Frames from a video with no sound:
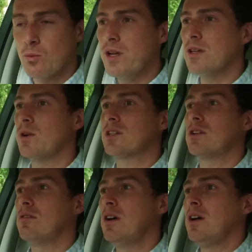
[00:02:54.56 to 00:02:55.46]
wind
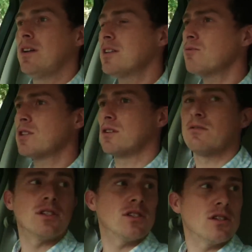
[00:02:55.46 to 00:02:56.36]
whistle, and as a
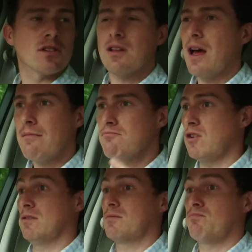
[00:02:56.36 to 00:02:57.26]
result, it's just,
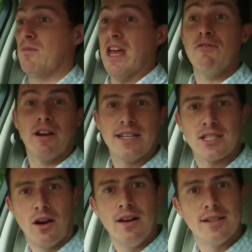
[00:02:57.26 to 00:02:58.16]
well, it's eerily
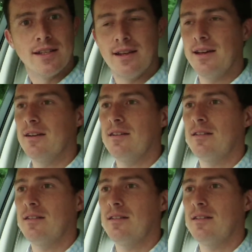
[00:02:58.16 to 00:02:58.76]
silent in here.